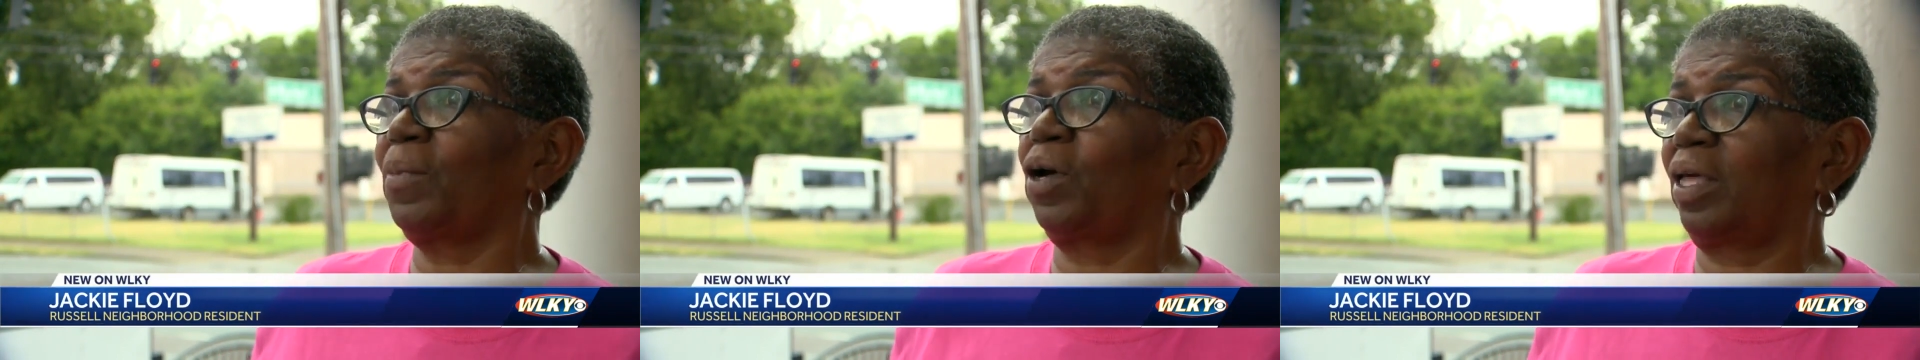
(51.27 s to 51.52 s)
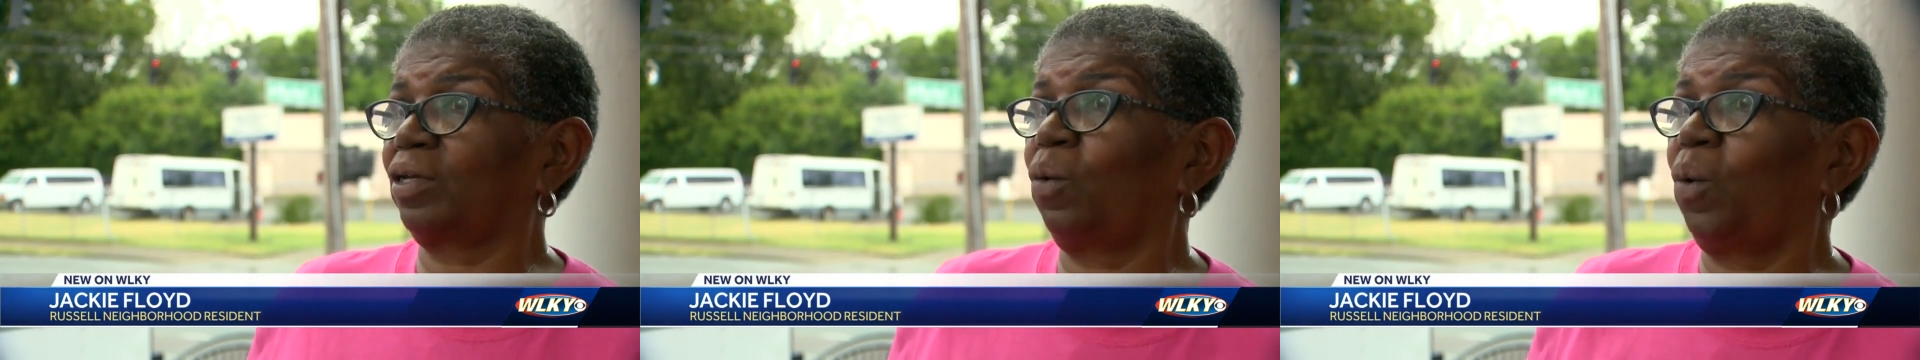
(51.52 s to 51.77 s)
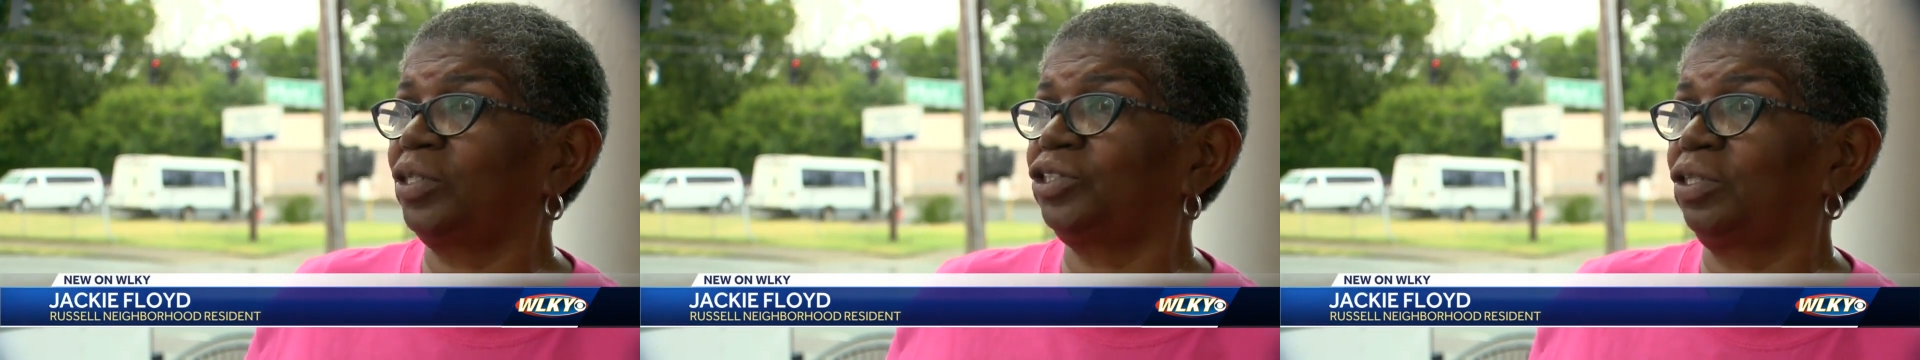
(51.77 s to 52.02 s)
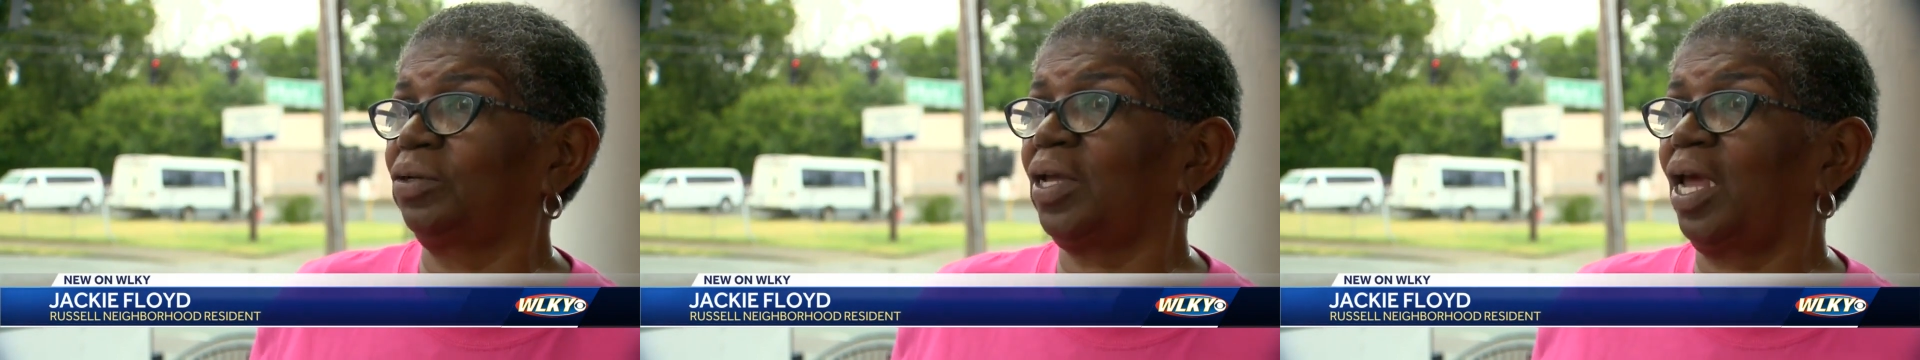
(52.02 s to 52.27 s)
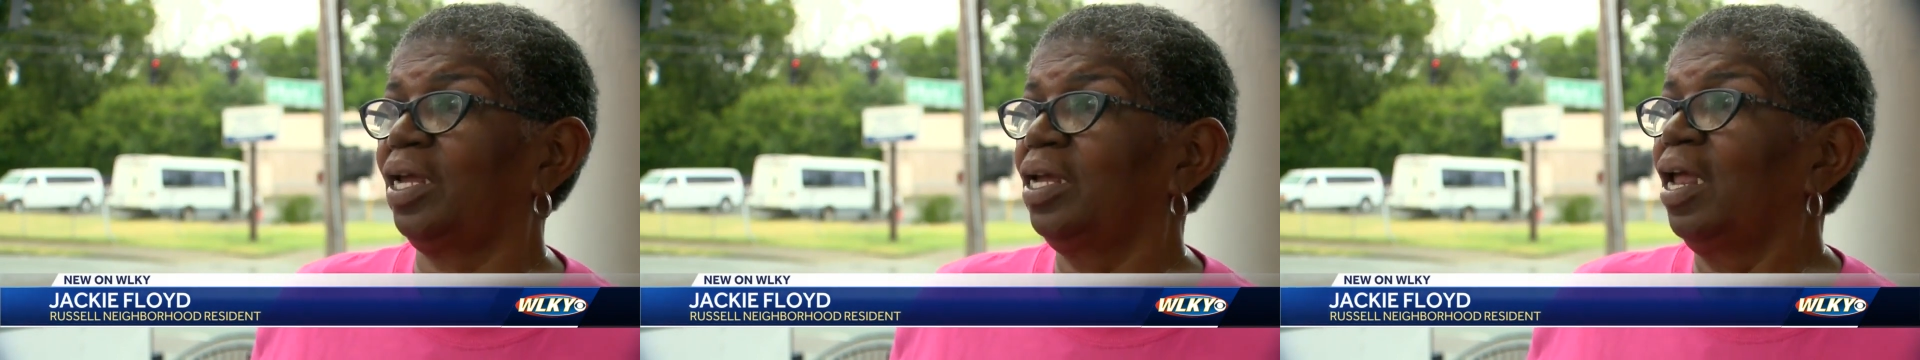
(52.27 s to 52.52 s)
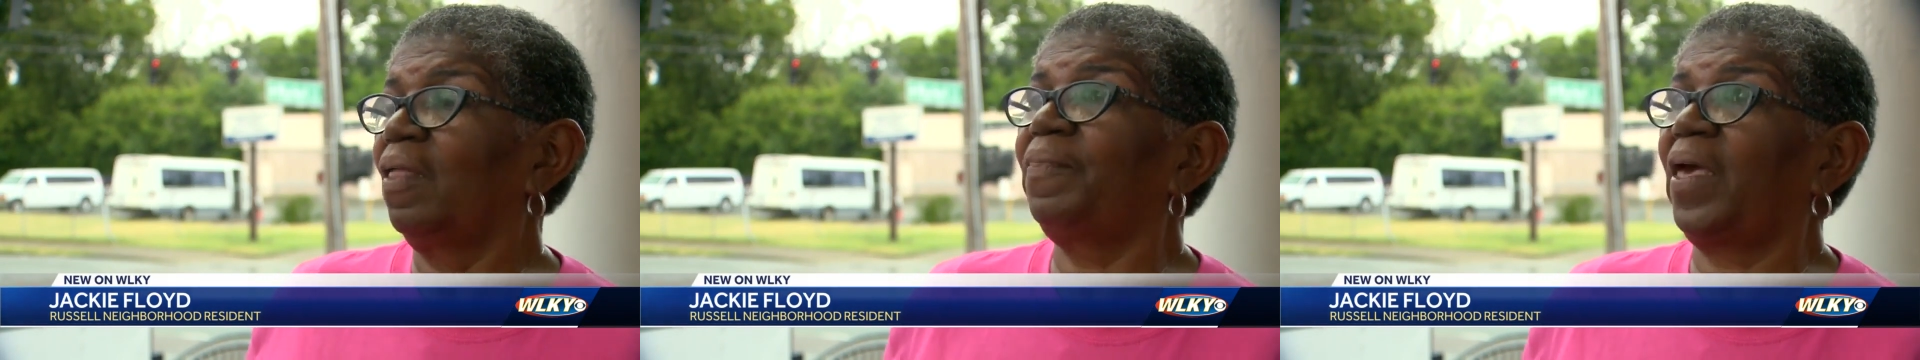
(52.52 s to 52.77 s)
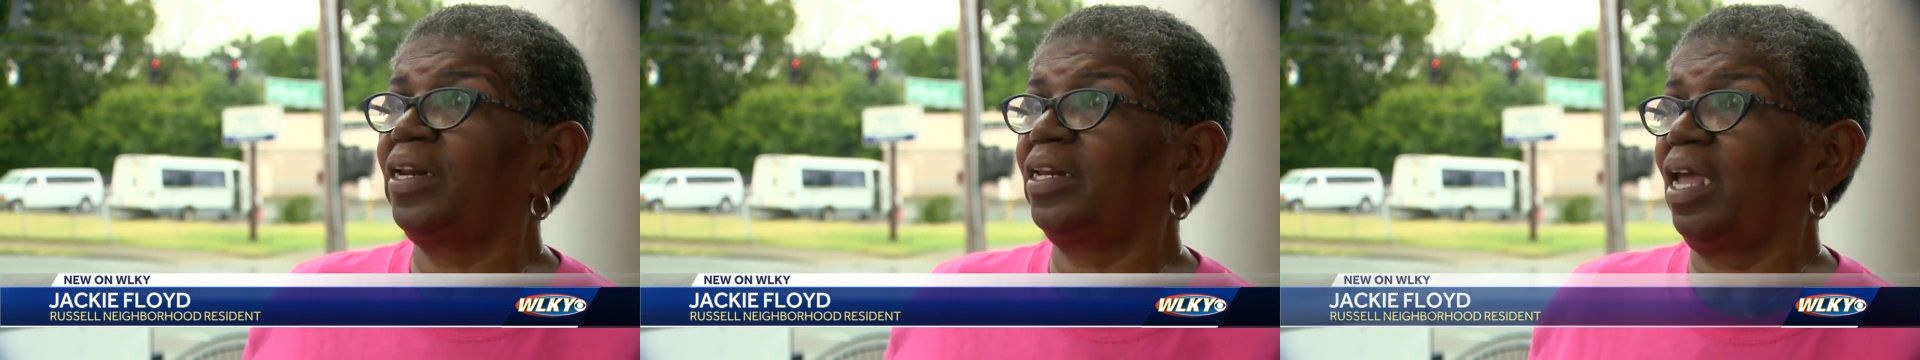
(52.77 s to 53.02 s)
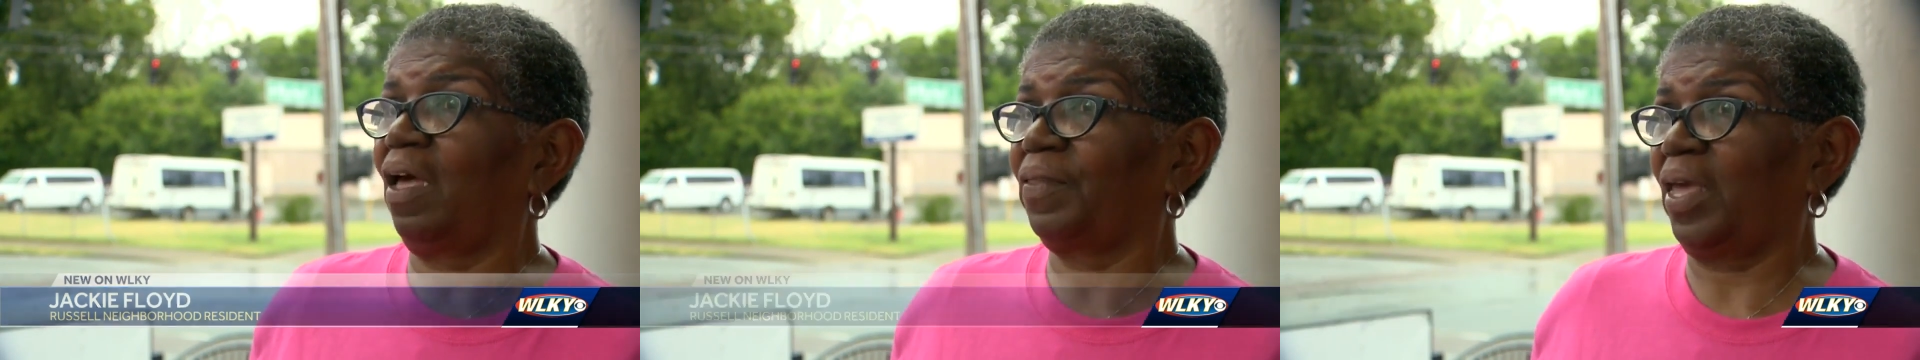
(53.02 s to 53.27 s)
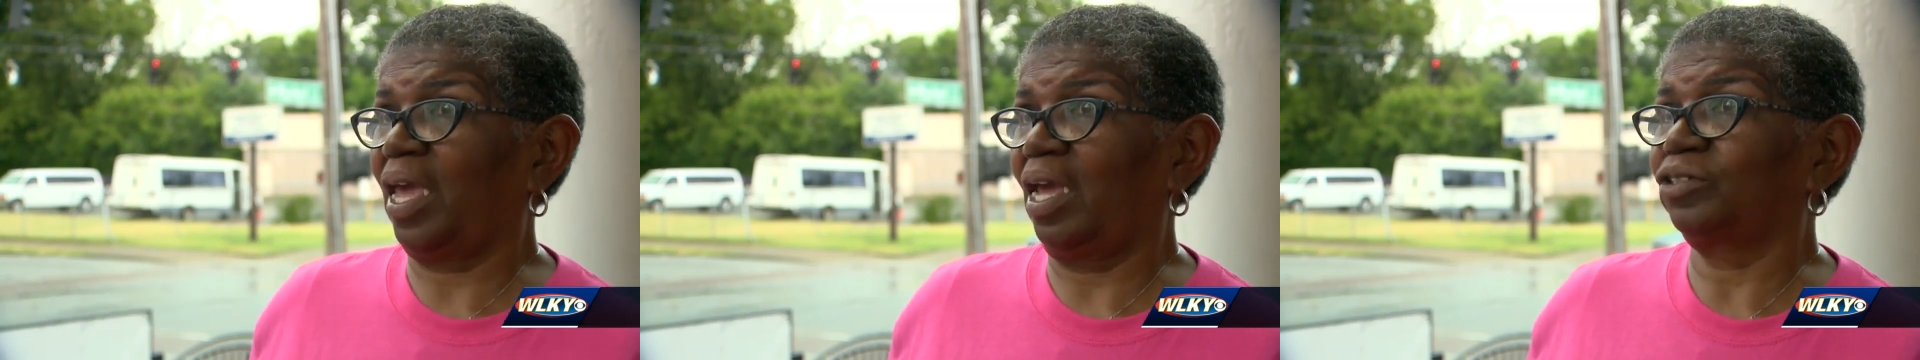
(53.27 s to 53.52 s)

I'm going to question, okay? They didn't have the